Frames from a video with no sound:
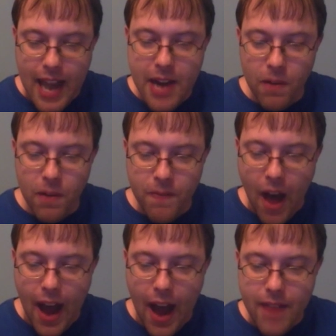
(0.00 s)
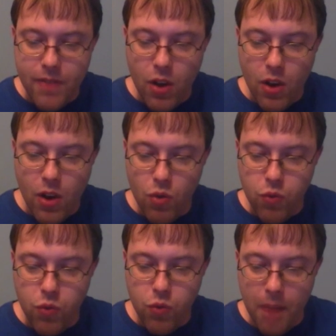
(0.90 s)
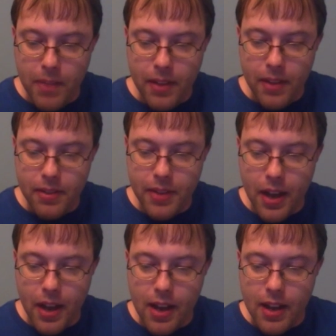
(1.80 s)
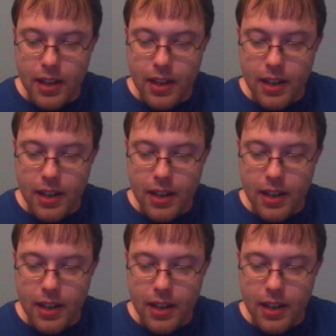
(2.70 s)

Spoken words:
Title V from the